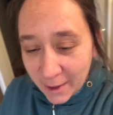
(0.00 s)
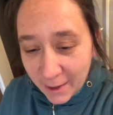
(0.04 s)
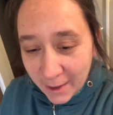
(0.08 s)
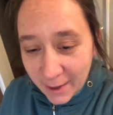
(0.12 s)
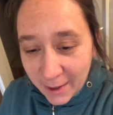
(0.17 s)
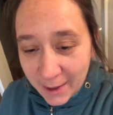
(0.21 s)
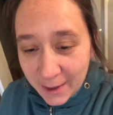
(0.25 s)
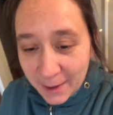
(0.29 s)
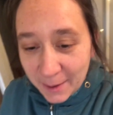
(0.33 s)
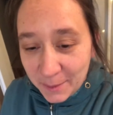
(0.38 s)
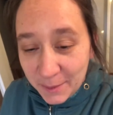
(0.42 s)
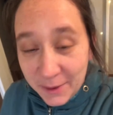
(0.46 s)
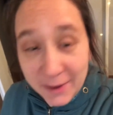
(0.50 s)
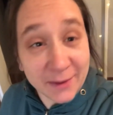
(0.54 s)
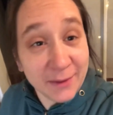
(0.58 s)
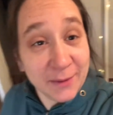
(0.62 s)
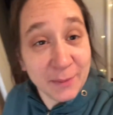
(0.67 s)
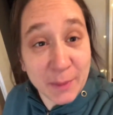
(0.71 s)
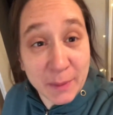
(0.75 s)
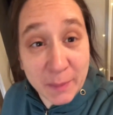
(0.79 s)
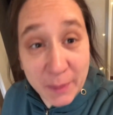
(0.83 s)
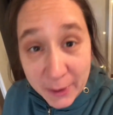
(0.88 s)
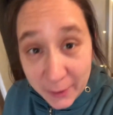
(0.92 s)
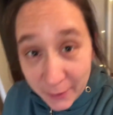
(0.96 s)
Um, yes,
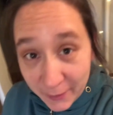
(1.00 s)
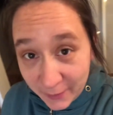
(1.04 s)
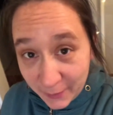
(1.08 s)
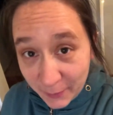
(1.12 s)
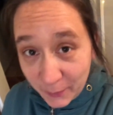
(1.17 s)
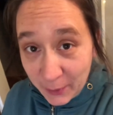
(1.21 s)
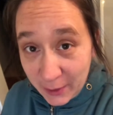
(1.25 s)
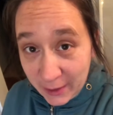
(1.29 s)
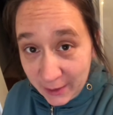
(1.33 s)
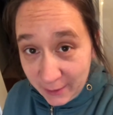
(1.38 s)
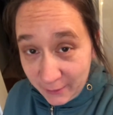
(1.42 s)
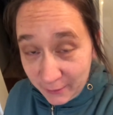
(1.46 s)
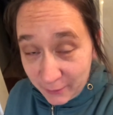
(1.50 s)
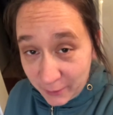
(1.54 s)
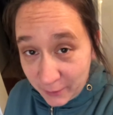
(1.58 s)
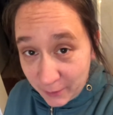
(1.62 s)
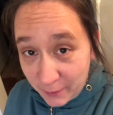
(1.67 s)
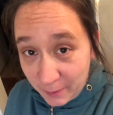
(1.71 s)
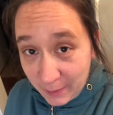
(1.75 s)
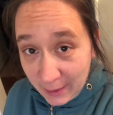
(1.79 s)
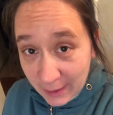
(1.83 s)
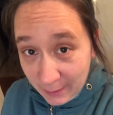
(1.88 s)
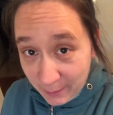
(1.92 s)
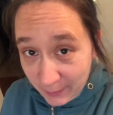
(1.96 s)
my parents are waiting for the
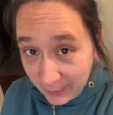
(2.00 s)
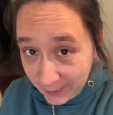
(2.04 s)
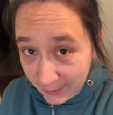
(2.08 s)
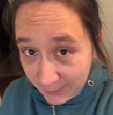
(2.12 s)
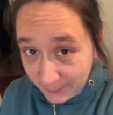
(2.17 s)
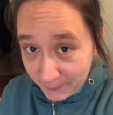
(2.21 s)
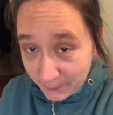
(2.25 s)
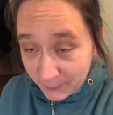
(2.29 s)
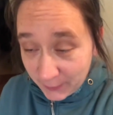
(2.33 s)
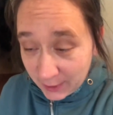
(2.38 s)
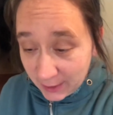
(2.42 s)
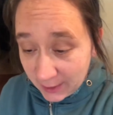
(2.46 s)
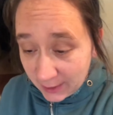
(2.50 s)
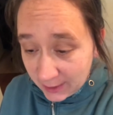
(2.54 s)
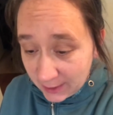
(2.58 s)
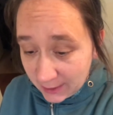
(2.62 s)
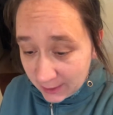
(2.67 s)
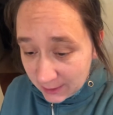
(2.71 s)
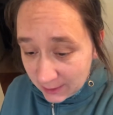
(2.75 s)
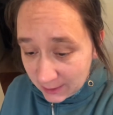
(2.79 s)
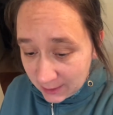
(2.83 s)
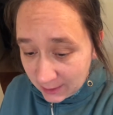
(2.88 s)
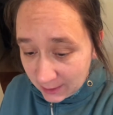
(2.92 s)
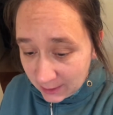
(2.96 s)
mailman
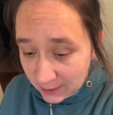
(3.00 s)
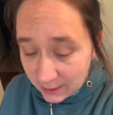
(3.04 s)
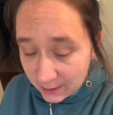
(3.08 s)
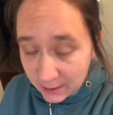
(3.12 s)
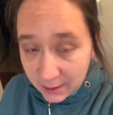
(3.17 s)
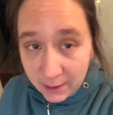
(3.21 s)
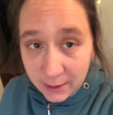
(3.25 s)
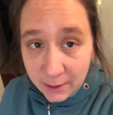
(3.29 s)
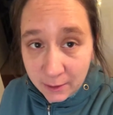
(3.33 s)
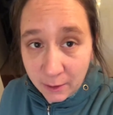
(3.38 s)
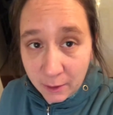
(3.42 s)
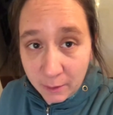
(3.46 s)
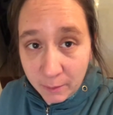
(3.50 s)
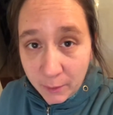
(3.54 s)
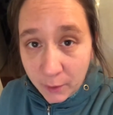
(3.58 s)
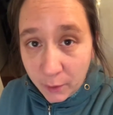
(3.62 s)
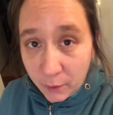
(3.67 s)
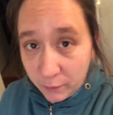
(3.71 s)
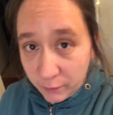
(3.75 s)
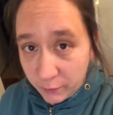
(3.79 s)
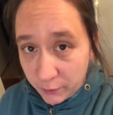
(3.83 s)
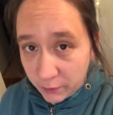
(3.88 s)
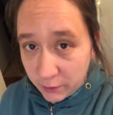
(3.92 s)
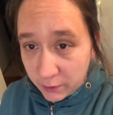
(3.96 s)
and then they come
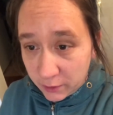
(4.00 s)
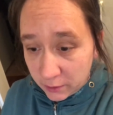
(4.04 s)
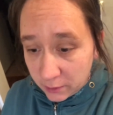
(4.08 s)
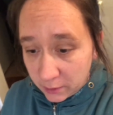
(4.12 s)
over.